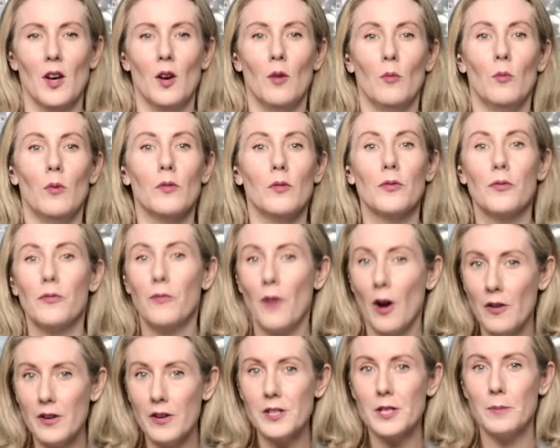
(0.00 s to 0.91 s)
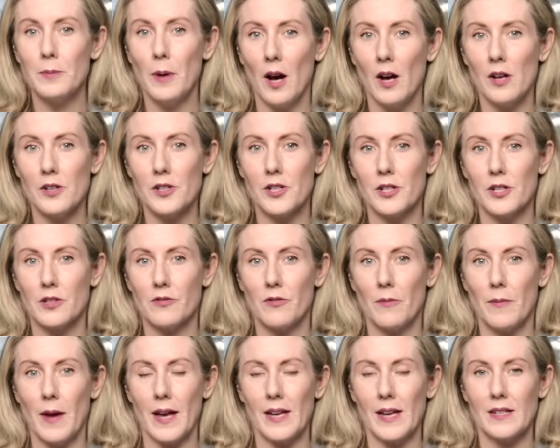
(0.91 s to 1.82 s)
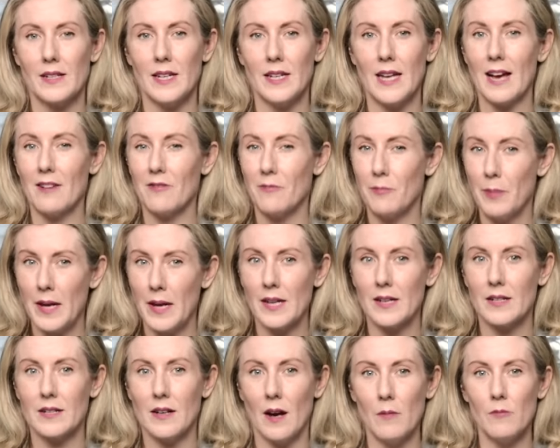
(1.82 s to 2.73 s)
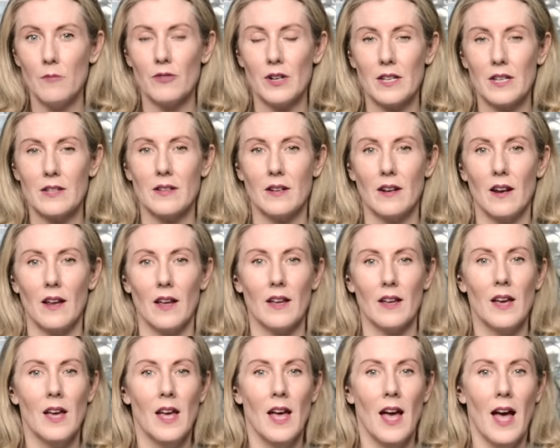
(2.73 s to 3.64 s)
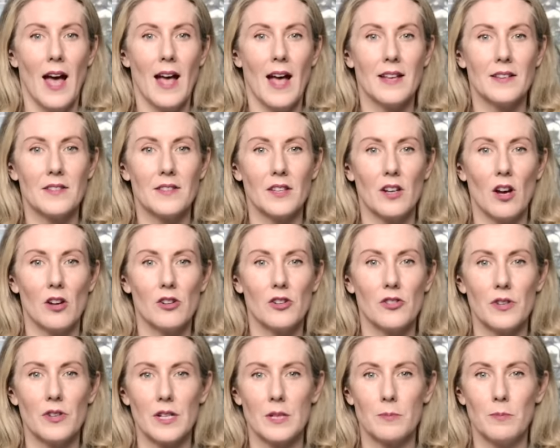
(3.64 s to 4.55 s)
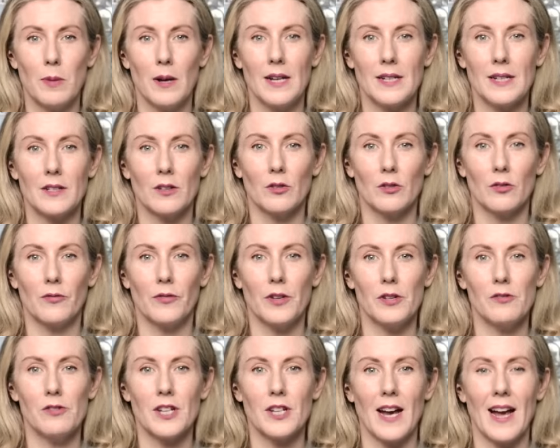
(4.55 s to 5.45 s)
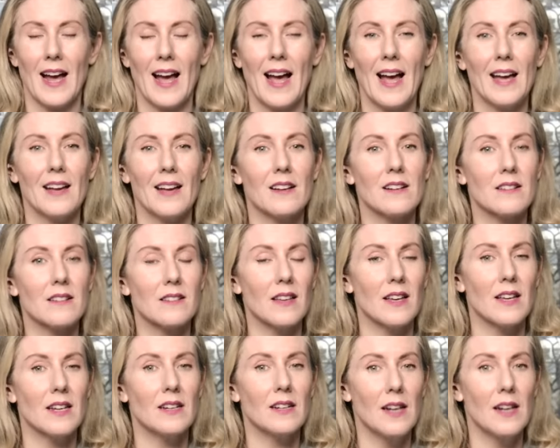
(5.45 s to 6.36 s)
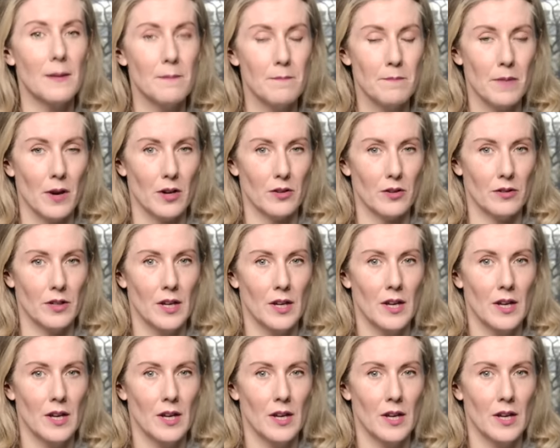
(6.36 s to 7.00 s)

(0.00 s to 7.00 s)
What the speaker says: Well, foreign departures from Haiti have picked up recently as the country's political future hangs in limbo.